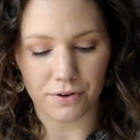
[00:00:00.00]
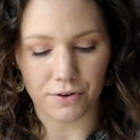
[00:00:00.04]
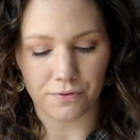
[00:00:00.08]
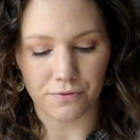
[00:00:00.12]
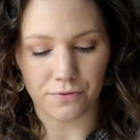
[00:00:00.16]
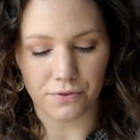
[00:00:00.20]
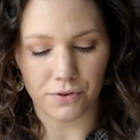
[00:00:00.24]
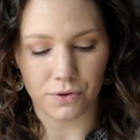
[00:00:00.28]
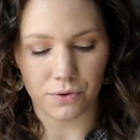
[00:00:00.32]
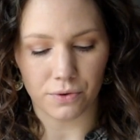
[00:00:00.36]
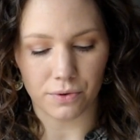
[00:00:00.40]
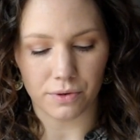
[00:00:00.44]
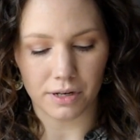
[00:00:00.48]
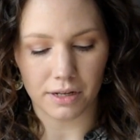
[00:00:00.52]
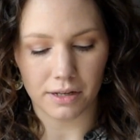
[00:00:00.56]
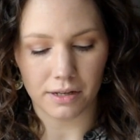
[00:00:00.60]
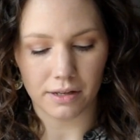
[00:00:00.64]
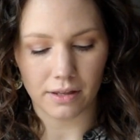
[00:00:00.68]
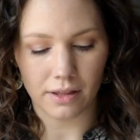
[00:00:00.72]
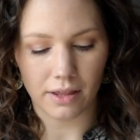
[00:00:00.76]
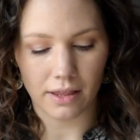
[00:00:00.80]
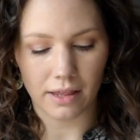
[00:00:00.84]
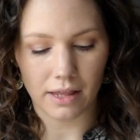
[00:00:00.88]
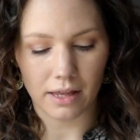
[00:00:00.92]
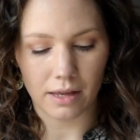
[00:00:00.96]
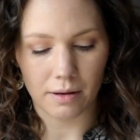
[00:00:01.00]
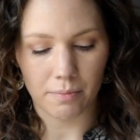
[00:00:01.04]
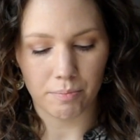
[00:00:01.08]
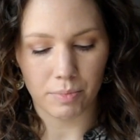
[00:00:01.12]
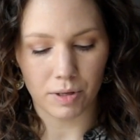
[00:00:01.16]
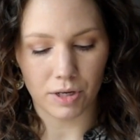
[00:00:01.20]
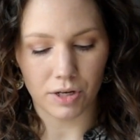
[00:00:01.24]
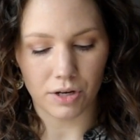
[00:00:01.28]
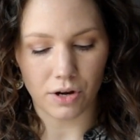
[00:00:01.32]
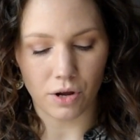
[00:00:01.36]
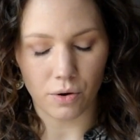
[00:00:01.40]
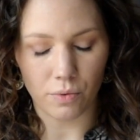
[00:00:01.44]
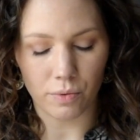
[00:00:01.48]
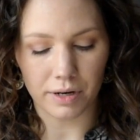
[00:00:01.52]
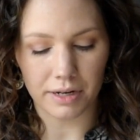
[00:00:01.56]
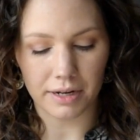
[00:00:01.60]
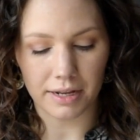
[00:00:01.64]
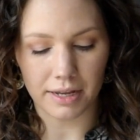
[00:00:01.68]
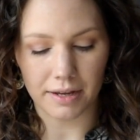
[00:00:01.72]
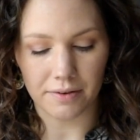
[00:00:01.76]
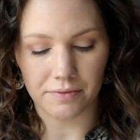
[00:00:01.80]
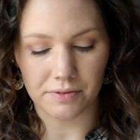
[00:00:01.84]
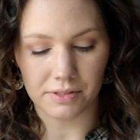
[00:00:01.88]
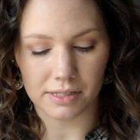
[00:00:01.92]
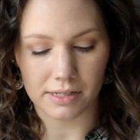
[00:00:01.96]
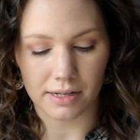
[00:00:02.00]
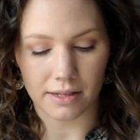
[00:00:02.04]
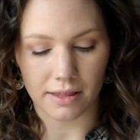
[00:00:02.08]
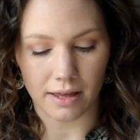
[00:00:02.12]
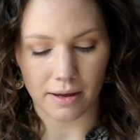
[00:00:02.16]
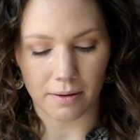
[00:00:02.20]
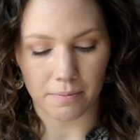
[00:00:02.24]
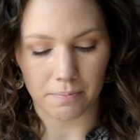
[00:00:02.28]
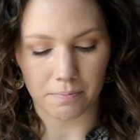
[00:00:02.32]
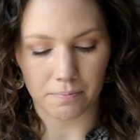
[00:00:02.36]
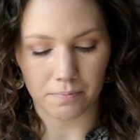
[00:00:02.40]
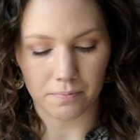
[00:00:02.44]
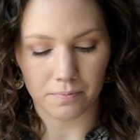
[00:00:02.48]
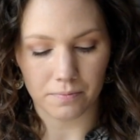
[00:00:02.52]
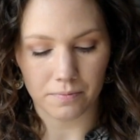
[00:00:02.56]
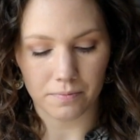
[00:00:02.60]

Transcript: food, but no one gives to them.